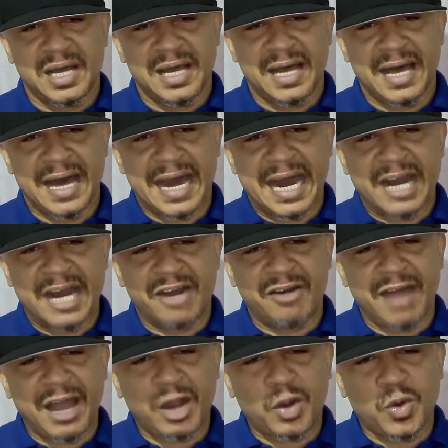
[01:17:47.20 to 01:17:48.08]

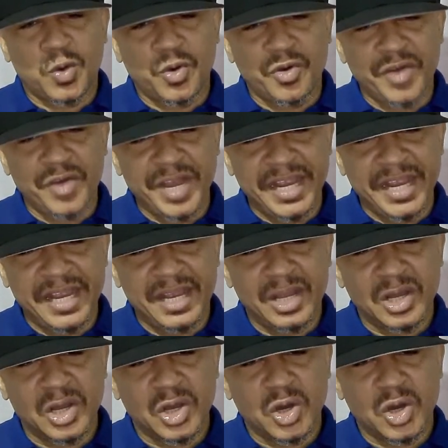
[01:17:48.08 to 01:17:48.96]
Arakunrin
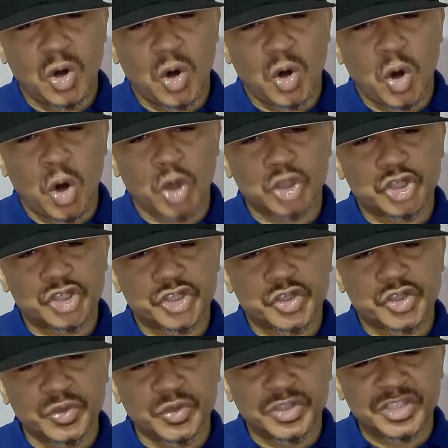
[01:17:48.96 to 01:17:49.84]

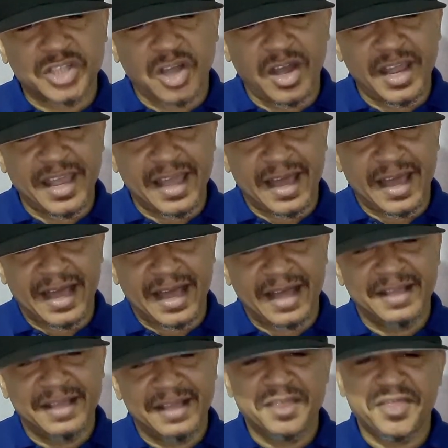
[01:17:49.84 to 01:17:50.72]
Oshunsonya,
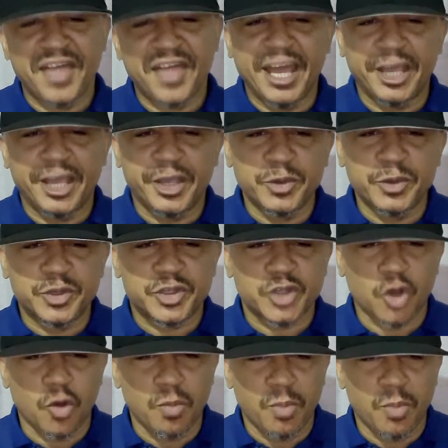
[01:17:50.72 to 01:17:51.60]
thank you
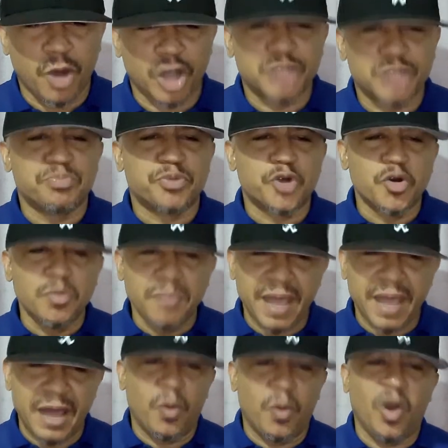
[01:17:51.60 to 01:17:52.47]
so much.
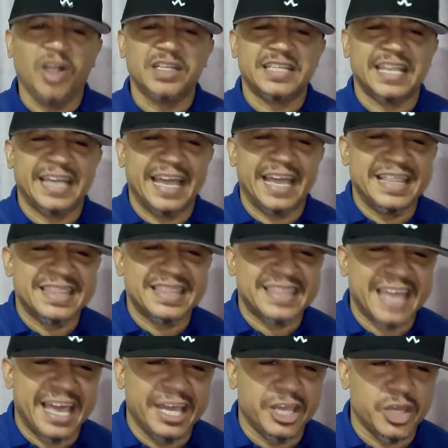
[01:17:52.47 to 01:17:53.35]
Brume, once again,
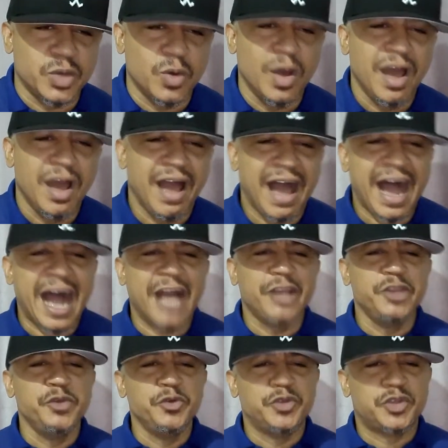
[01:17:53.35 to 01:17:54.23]
thank you.
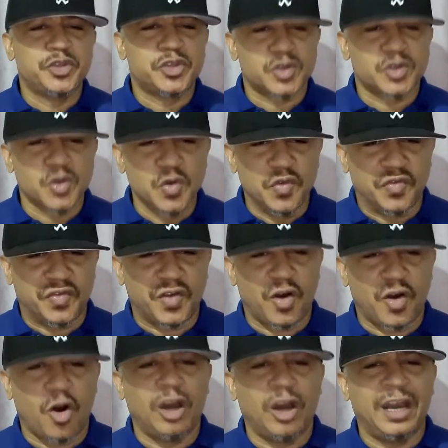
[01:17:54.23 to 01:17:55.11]
And Yusuf
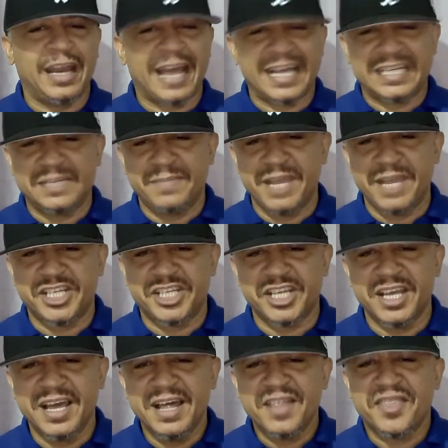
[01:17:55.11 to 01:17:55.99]

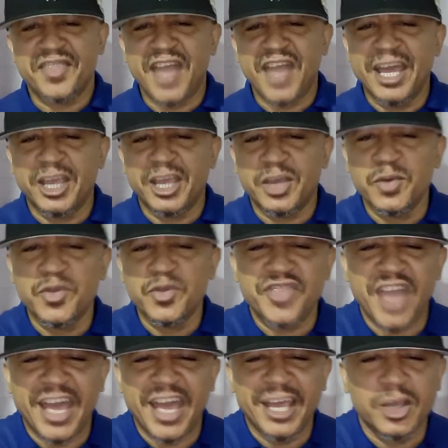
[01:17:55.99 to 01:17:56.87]
Oladimeji, thank you,
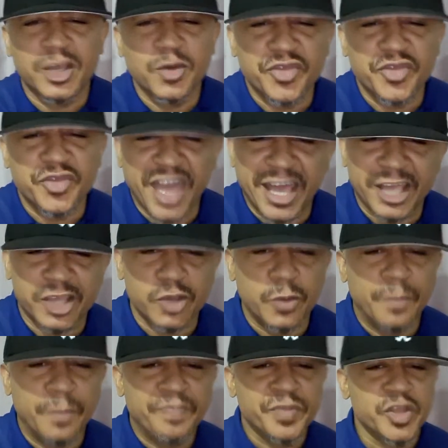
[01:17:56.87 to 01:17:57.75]
thank you, thank
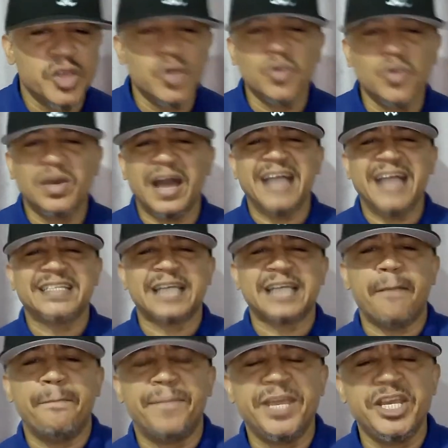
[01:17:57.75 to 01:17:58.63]
you. You guys
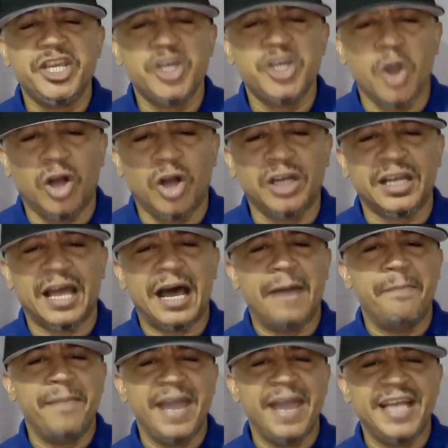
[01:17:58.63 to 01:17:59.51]
are beyond
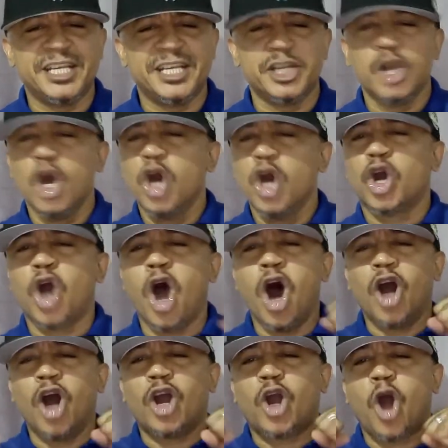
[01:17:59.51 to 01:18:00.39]
amazing.
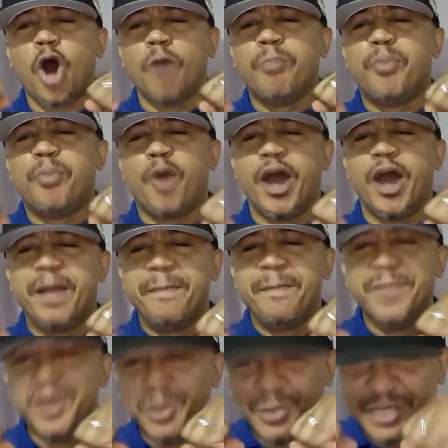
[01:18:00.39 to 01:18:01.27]
Coco Boy
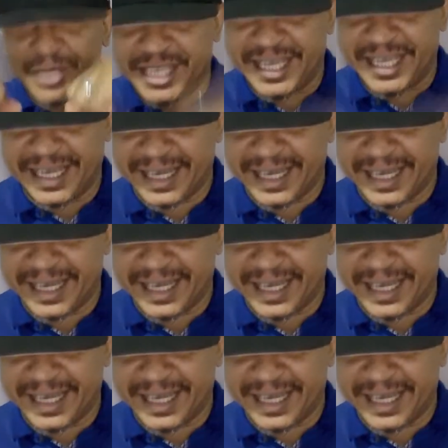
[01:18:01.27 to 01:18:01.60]
music.